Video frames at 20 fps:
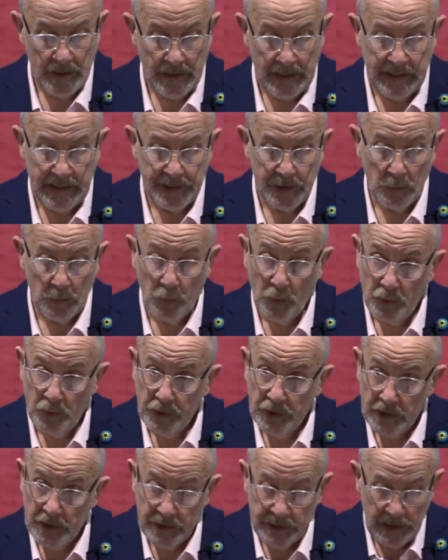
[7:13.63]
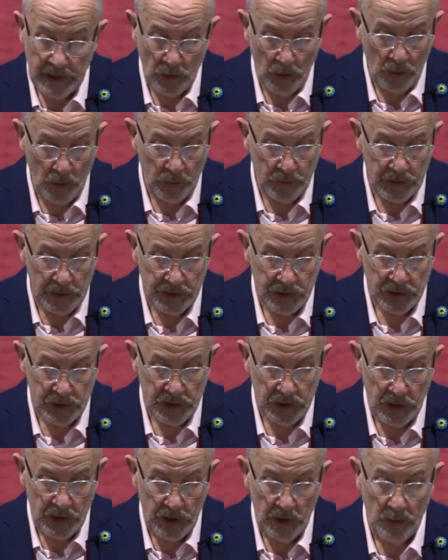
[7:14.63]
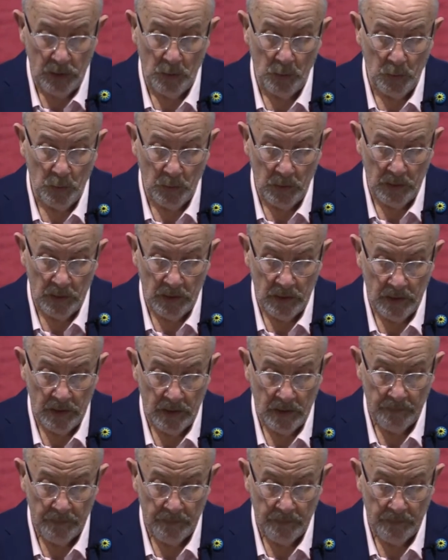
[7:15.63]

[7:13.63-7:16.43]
either one that the owners knew,